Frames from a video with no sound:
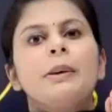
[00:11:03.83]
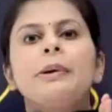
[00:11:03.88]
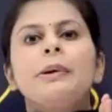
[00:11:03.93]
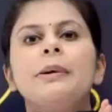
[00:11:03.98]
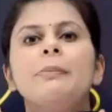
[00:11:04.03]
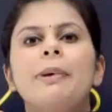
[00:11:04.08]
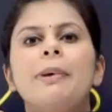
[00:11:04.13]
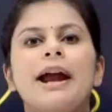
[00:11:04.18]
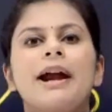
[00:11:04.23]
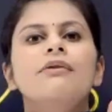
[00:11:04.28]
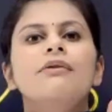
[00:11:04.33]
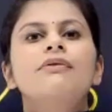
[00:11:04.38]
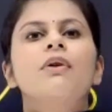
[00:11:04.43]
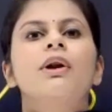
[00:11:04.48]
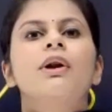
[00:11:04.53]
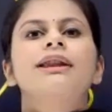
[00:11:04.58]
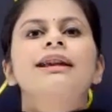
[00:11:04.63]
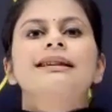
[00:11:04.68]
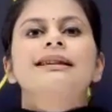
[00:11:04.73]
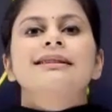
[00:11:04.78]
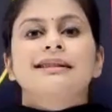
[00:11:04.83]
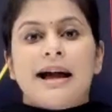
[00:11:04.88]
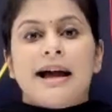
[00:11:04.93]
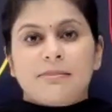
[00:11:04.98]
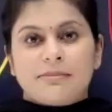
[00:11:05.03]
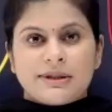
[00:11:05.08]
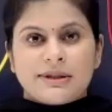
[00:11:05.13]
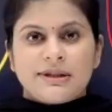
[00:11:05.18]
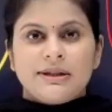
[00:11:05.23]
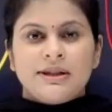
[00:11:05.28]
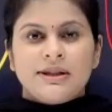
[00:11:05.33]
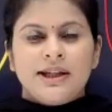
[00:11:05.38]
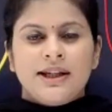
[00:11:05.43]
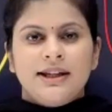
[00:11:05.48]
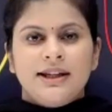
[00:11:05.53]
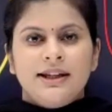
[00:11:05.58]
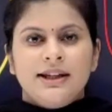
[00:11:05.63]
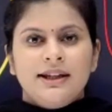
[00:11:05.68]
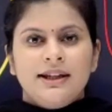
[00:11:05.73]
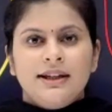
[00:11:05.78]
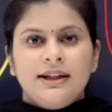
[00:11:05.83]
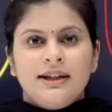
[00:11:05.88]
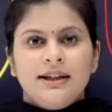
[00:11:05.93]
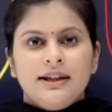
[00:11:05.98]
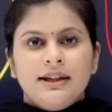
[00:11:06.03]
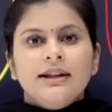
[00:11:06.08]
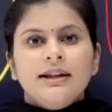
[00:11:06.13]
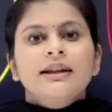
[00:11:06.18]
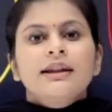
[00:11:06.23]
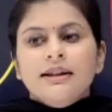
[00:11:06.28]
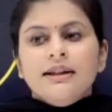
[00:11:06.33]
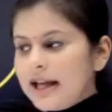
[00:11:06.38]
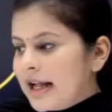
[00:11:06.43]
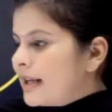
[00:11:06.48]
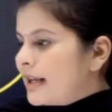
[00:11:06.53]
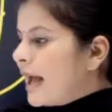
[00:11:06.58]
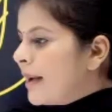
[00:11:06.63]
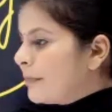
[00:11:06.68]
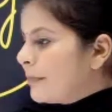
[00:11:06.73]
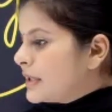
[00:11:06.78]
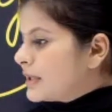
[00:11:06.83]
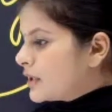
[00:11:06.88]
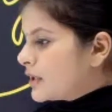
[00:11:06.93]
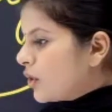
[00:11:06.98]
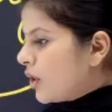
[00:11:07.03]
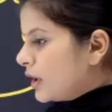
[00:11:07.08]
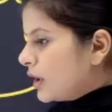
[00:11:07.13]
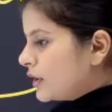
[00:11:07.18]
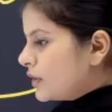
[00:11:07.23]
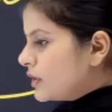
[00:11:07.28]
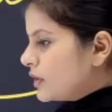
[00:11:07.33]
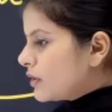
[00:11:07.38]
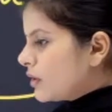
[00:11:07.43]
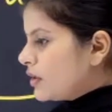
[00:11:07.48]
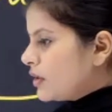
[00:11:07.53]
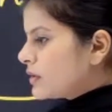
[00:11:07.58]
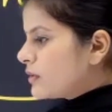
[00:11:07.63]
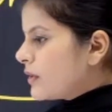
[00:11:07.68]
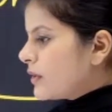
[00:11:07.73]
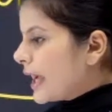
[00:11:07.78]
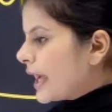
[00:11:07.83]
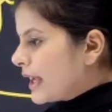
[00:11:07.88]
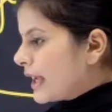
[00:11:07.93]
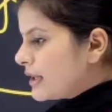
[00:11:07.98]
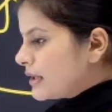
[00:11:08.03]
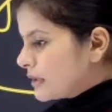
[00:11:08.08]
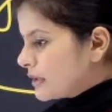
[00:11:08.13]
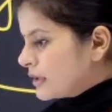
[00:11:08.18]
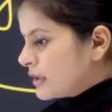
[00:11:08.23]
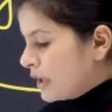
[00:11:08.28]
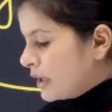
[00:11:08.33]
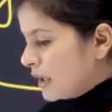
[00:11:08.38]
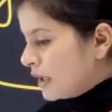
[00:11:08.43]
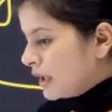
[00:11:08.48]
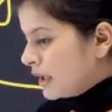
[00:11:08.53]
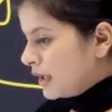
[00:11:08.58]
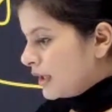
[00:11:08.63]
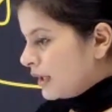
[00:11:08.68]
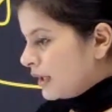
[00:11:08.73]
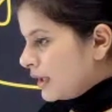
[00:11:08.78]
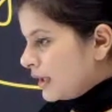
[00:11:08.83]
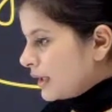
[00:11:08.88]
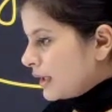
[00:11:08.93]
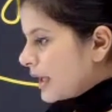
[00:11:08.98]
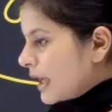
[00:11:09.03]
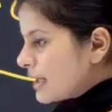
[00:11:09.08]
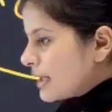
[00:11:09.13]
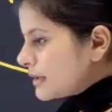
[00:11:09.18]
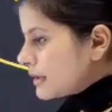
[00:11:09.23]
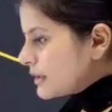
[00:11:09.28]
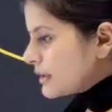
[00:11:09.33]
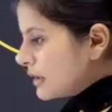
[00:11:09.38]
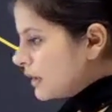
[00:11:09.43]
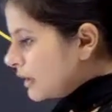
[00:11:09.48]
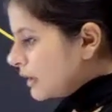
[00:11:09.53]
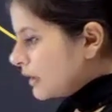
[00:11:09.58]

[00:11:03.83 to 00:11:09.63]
are prepared for the exams. That happens in colleges also, I guess. Yes.